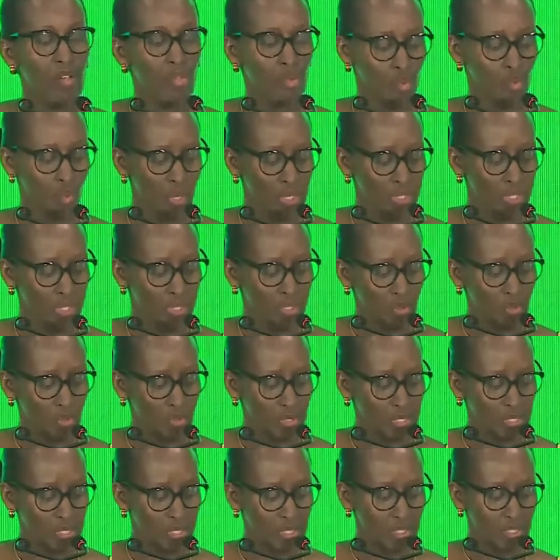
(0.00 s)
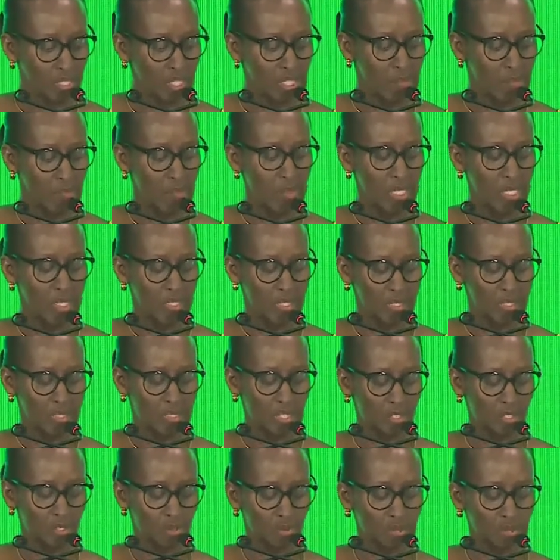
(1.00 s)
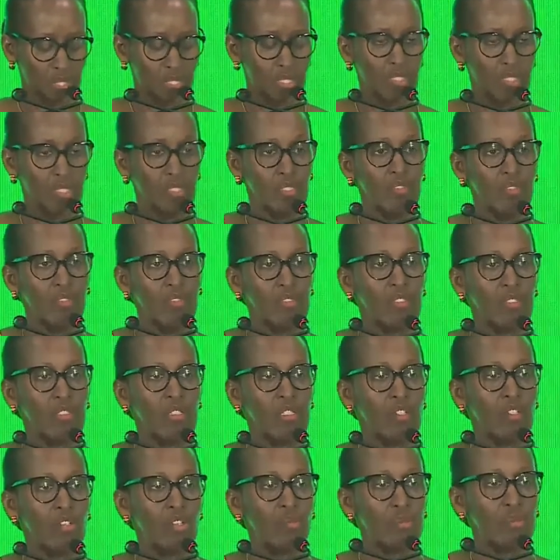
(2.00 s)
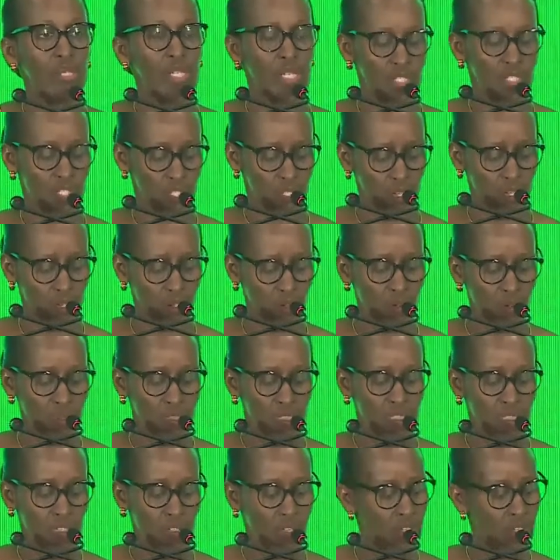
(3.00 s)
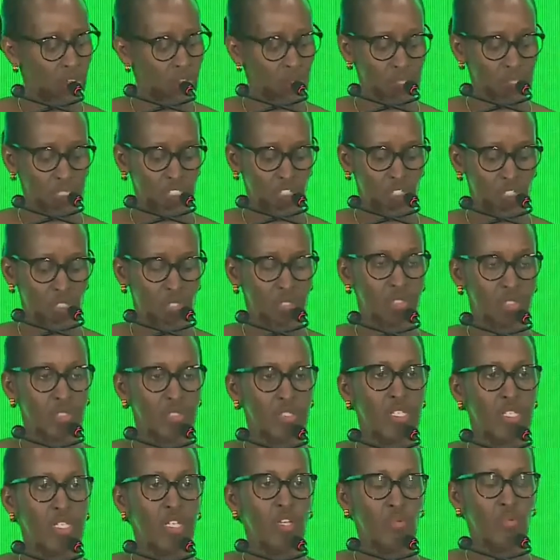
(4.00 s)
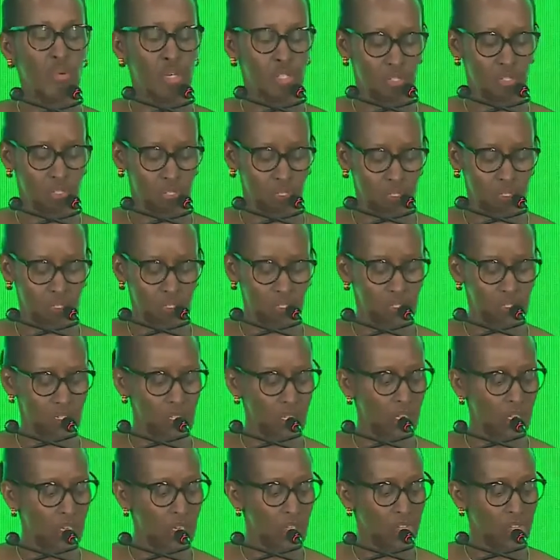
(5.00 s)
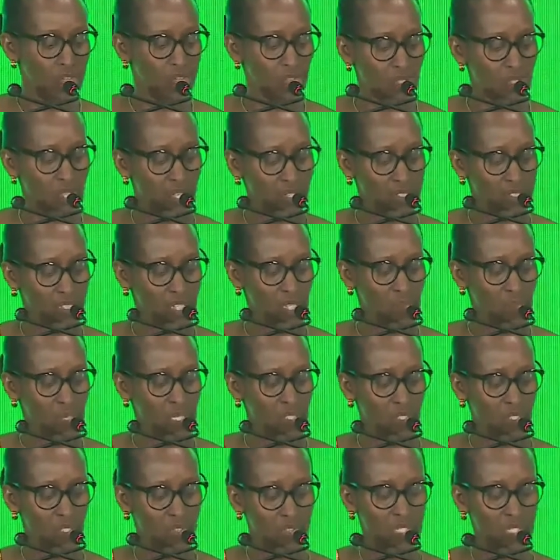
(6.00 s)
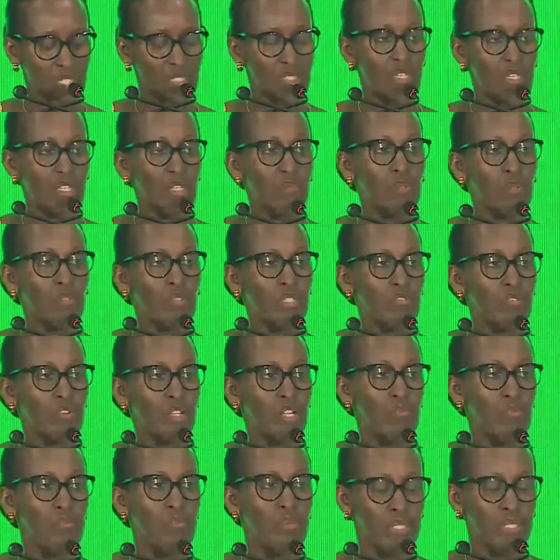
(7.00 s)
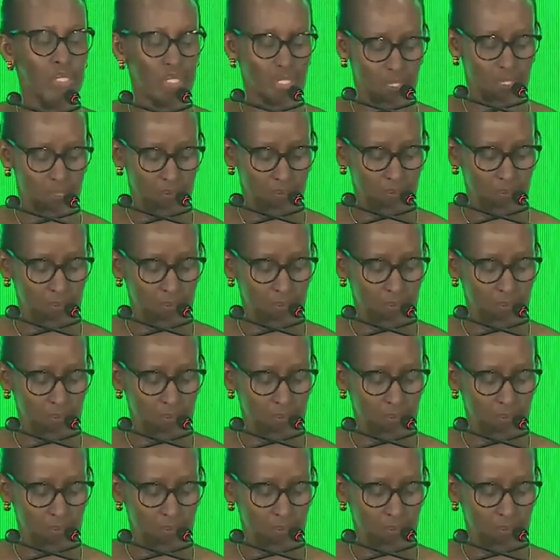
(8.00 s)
Rwanda considers peace and security a condition sine qua non for the attainment of sustainable development.